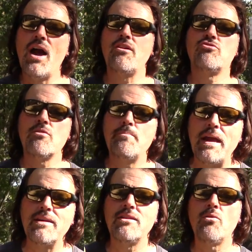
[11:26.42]
got your
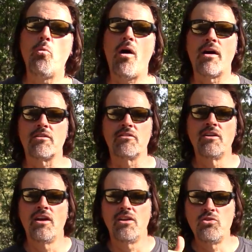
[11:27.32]
bait in the water,
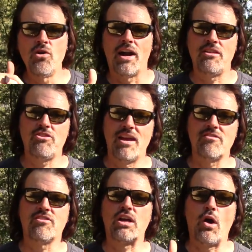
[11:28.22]
you got a
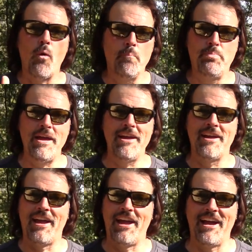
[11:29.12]
chance to go big,